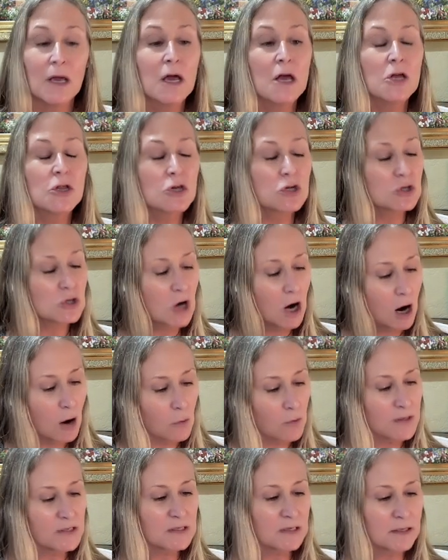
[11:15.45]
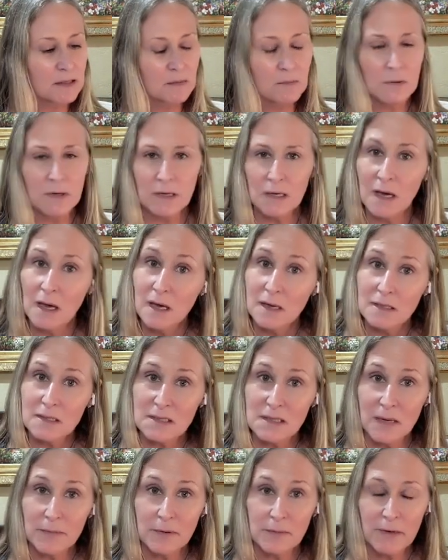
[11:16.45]
There's always going to be
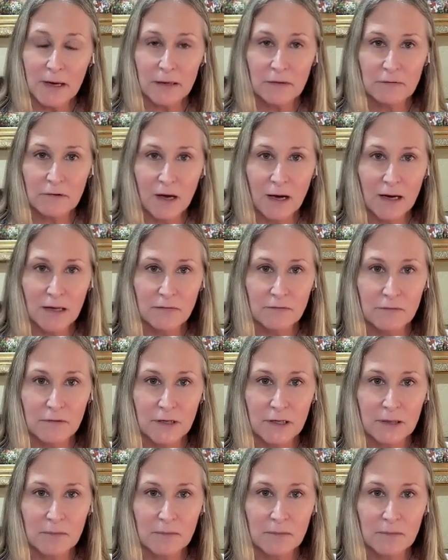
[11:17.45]
some amount of conflict,